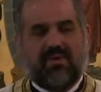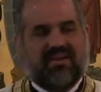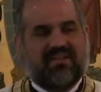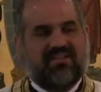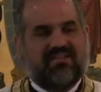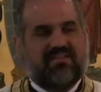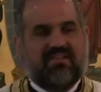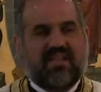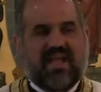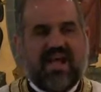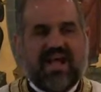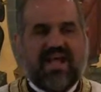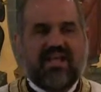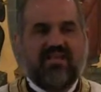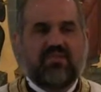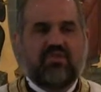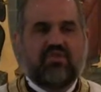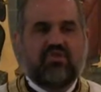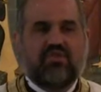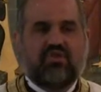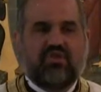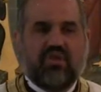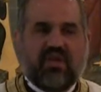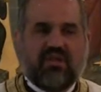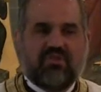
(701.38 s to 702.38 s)
But it's
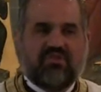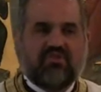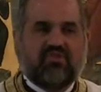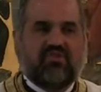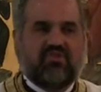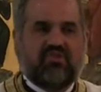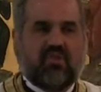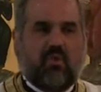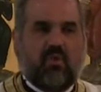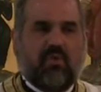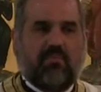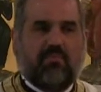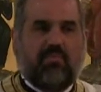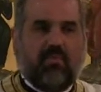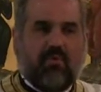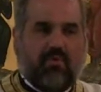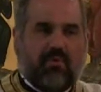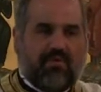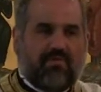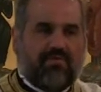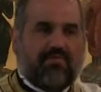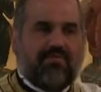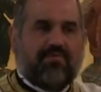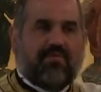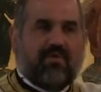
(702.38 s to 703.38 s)
not just so
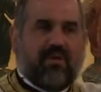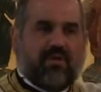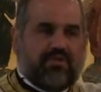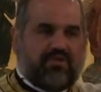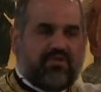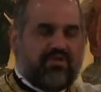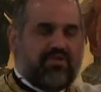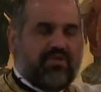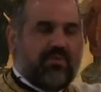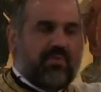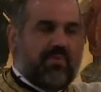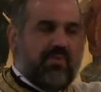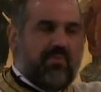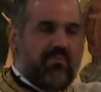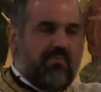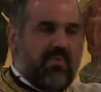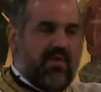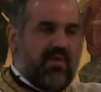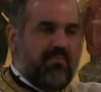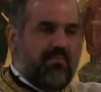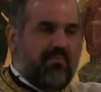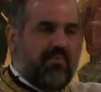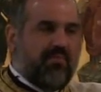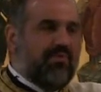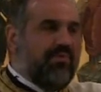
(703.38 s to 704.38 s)
important for us to
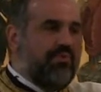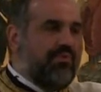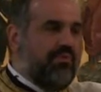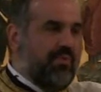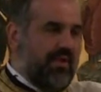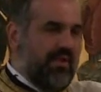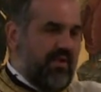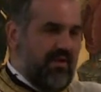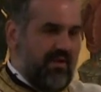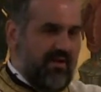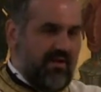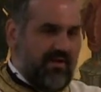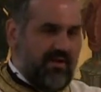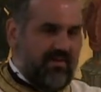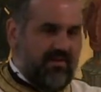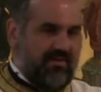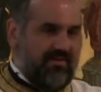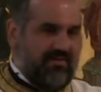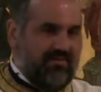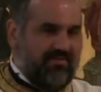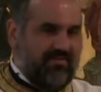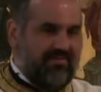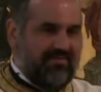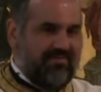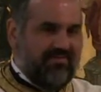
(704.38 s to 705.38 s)
remember who we are.
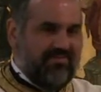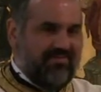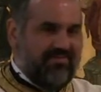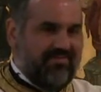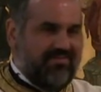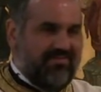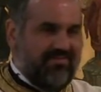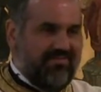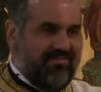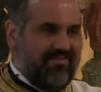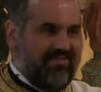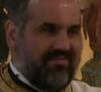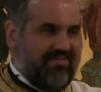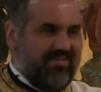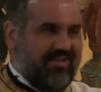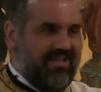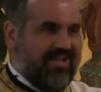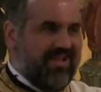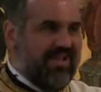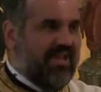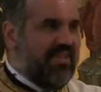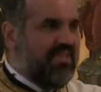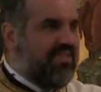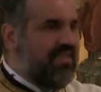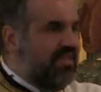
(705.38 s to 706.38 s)

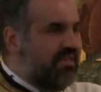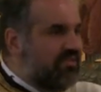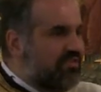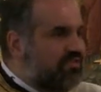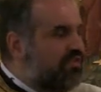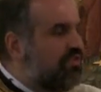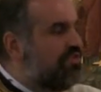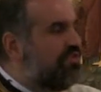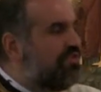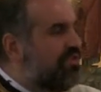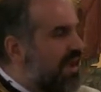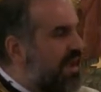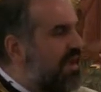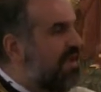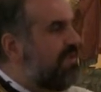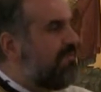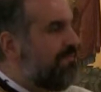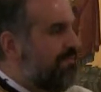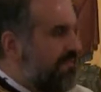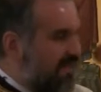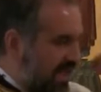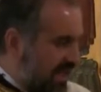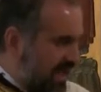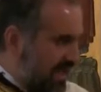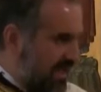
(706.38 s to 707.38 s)
This great
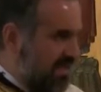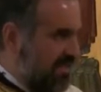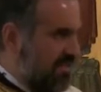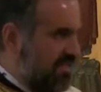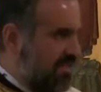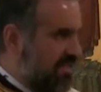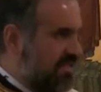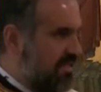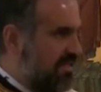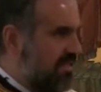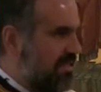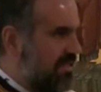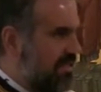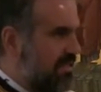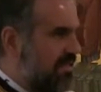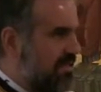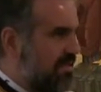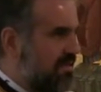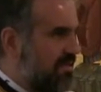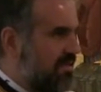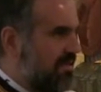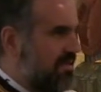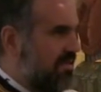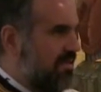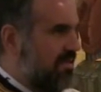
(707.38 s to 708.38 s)
faith
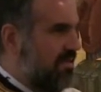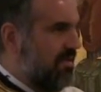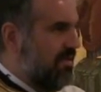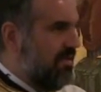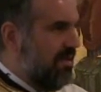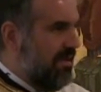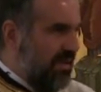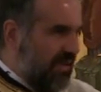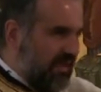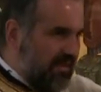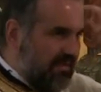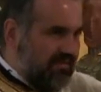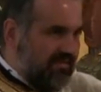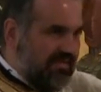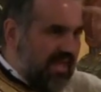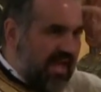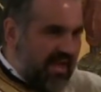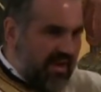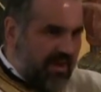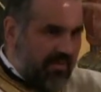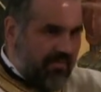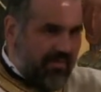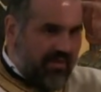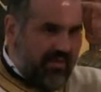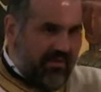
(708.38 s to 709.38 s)
is
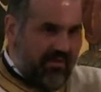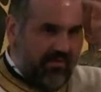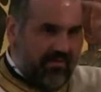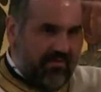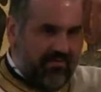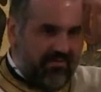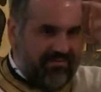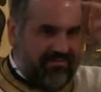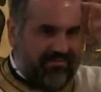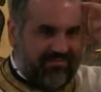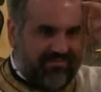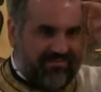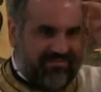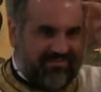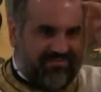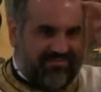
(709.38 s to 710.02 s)
not up here.